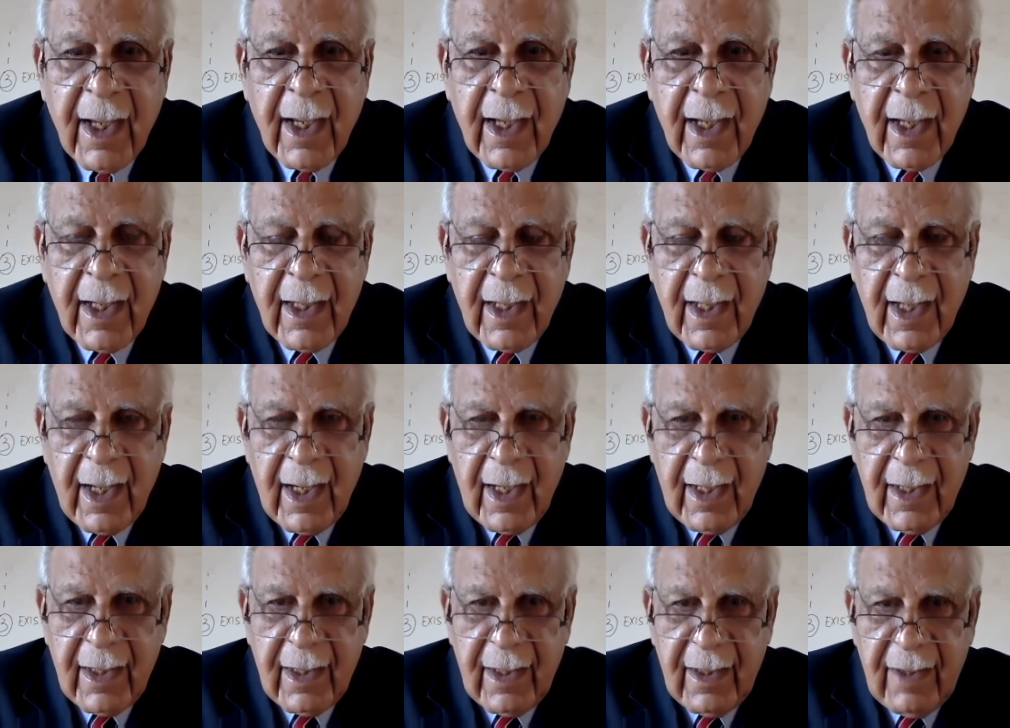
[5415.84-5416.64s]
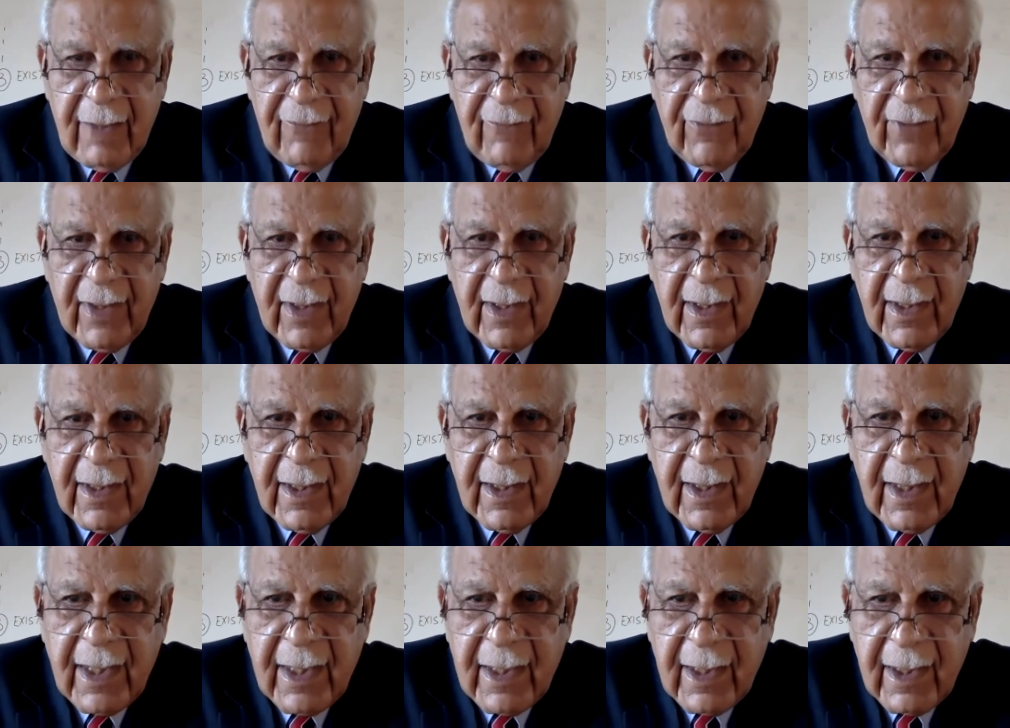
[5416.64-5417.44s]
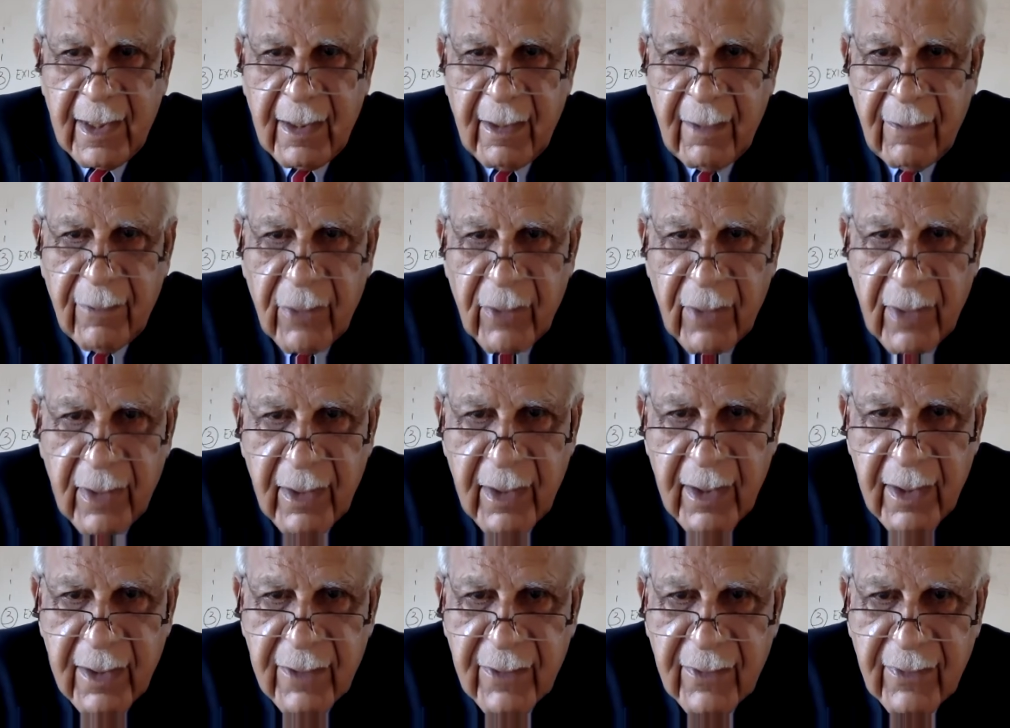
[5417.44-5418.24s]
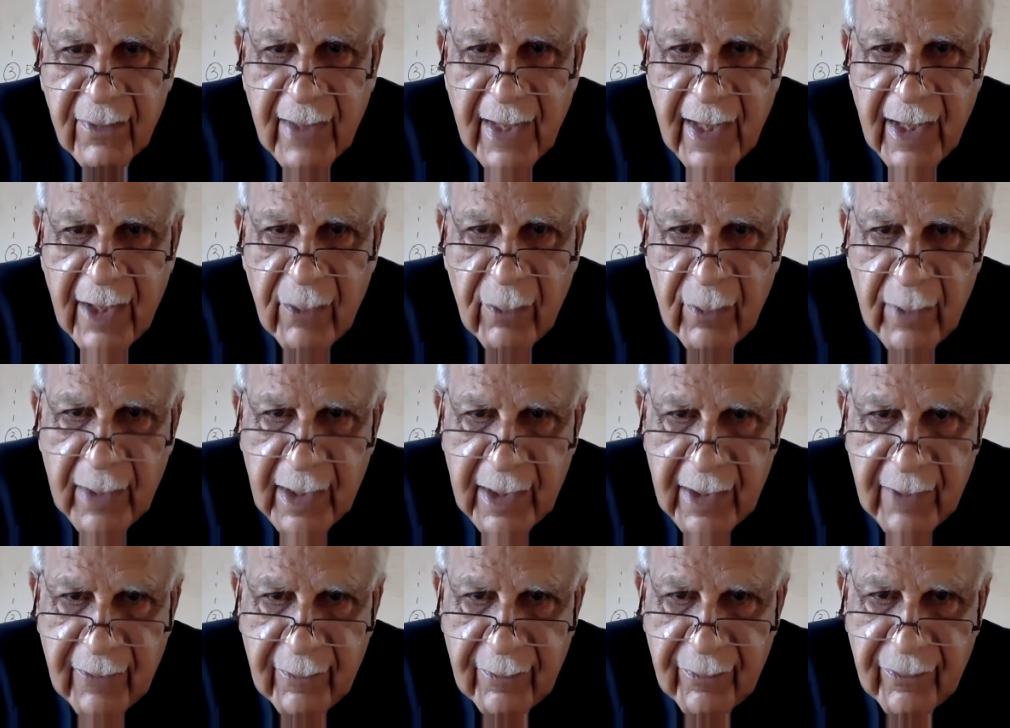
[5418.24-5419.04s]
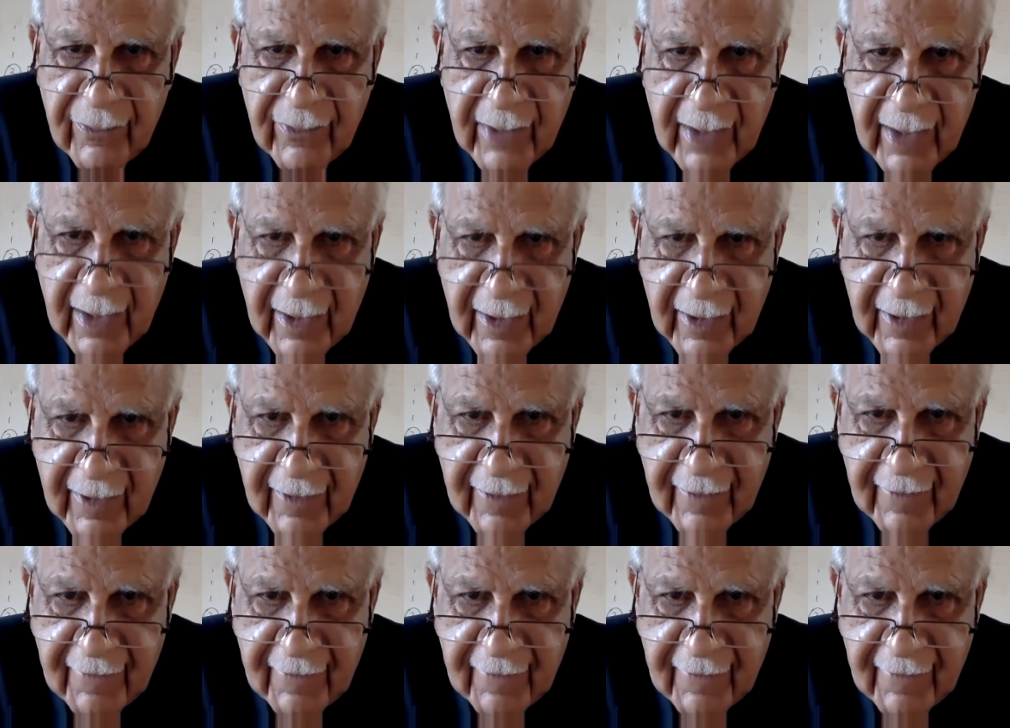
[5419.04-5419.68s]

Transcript: and I had a difficulty getting them to understand what I am saying.